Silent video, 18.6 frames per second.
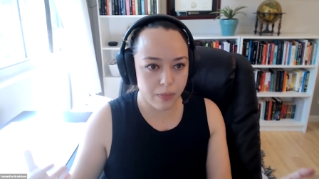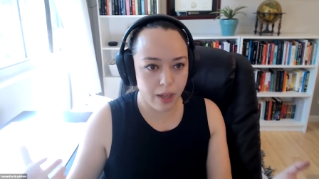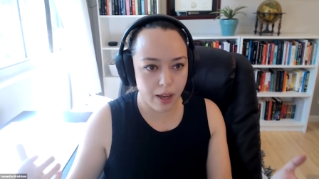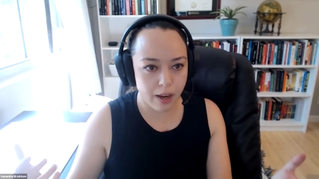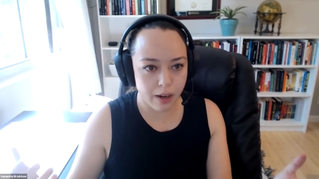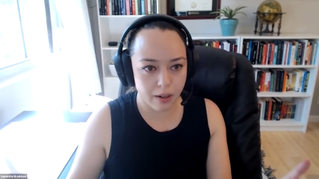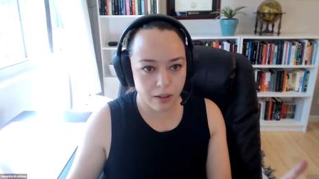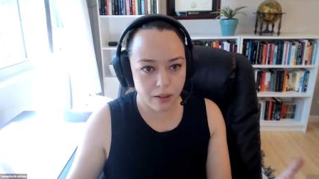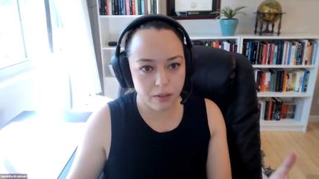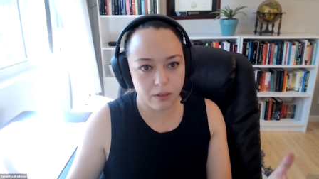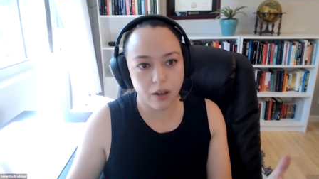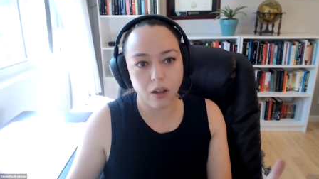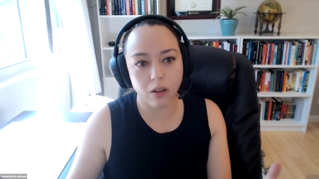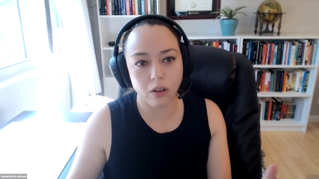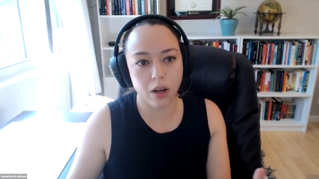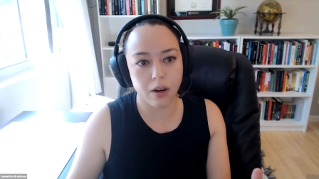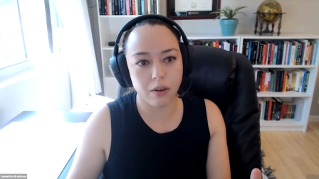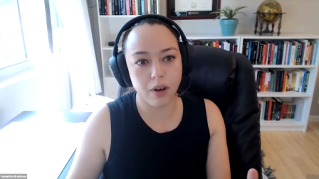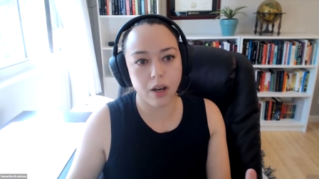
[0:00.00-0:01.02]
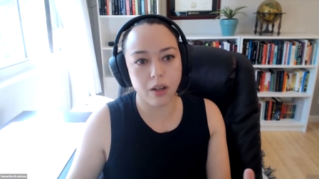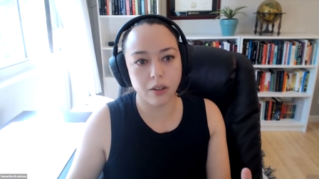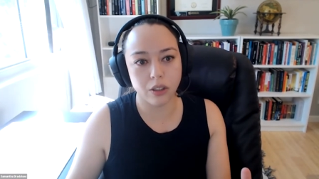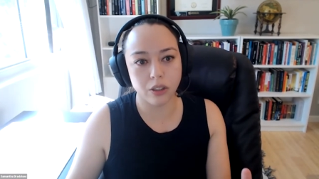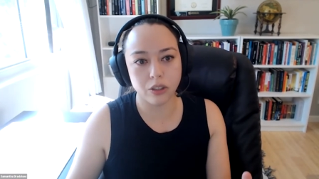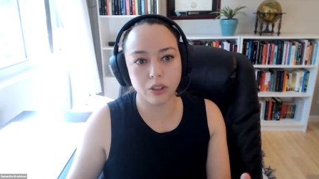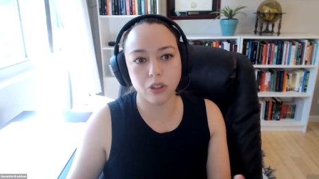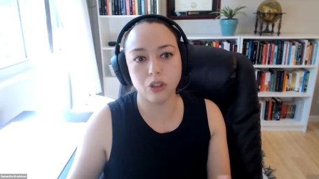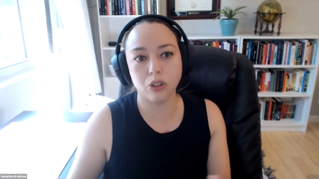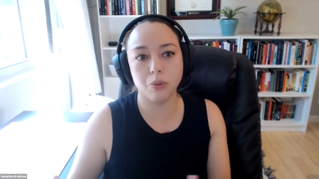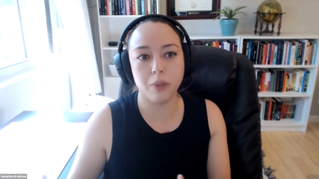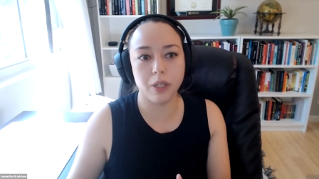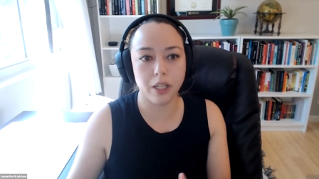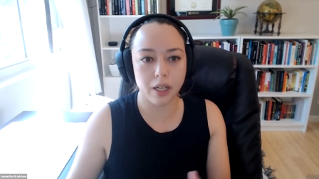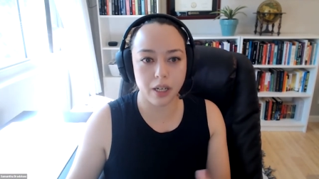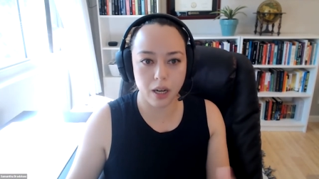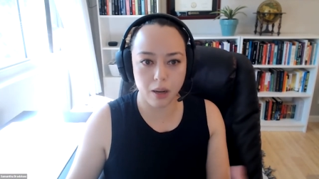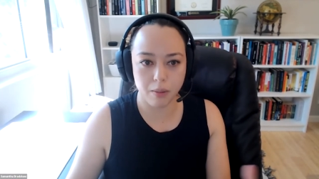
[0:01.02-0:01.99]
that a lot of other social
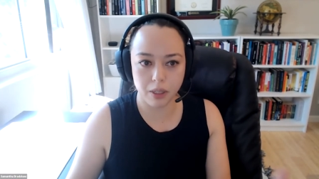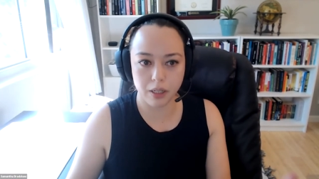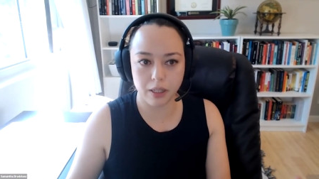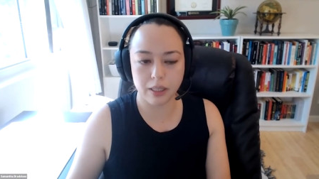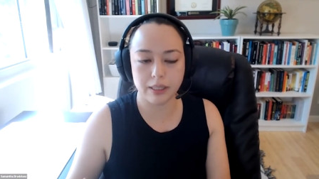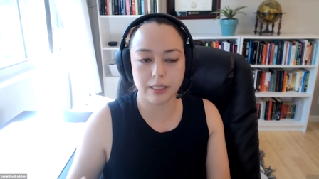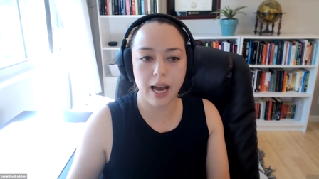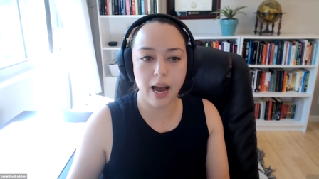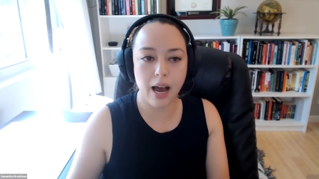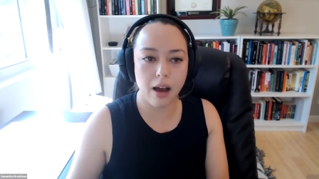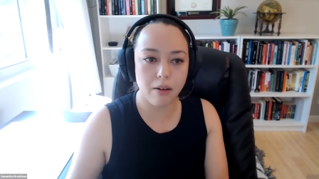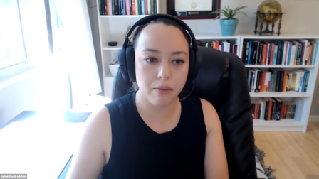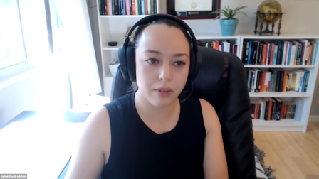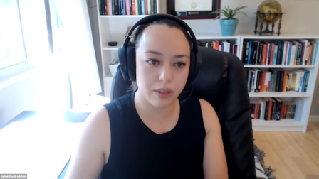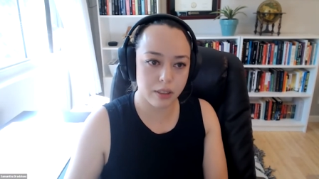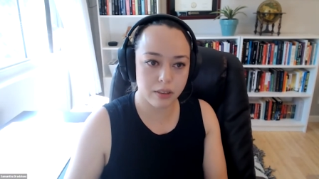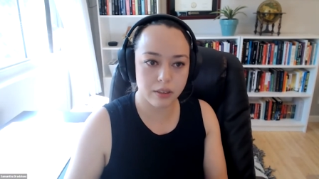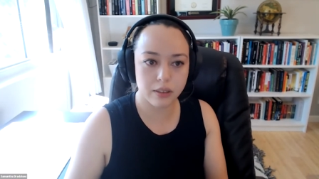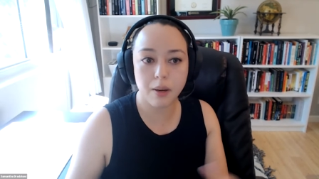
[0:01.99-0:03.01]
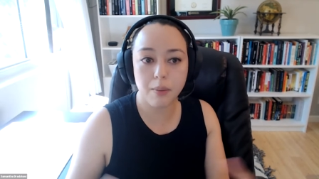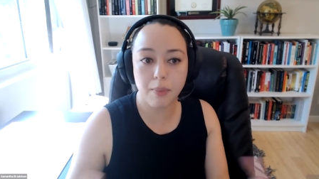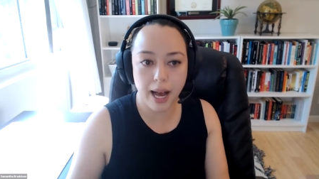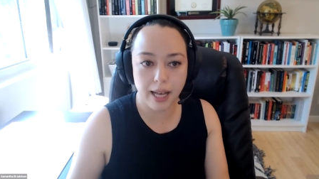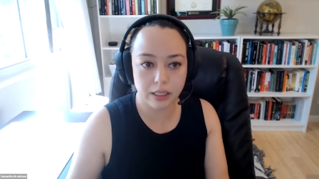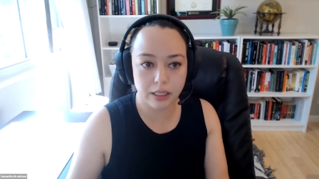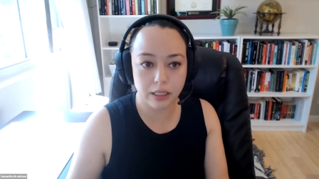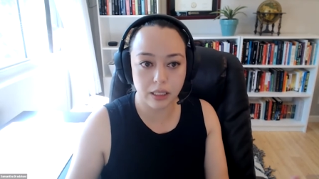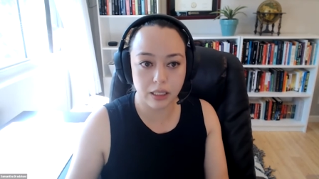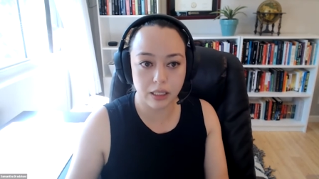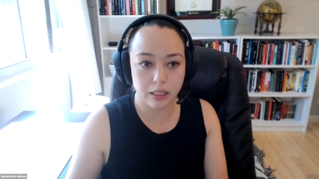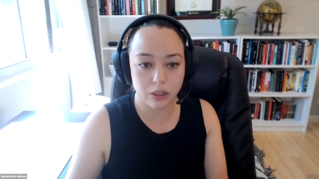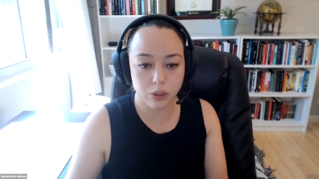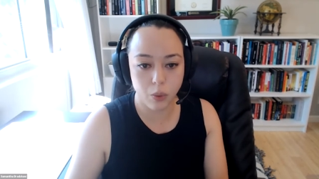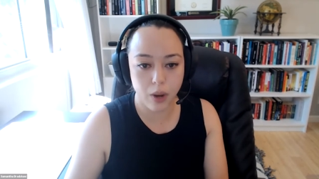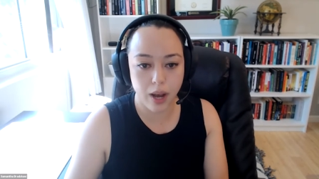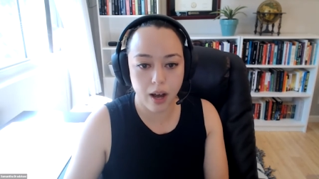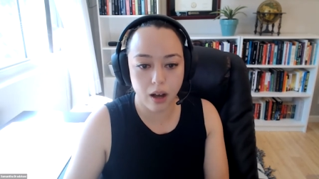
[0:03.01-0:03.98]
media companies have and capacity
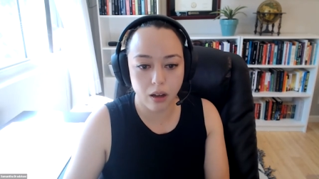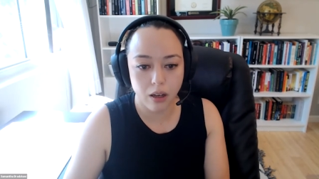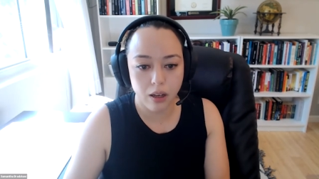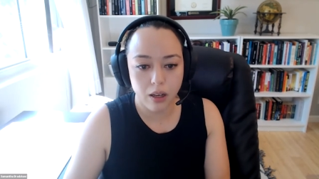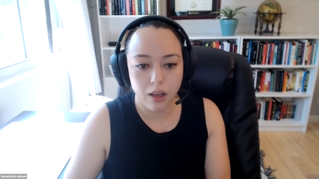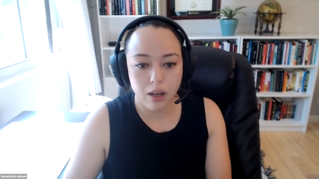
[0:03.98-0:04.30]
as well.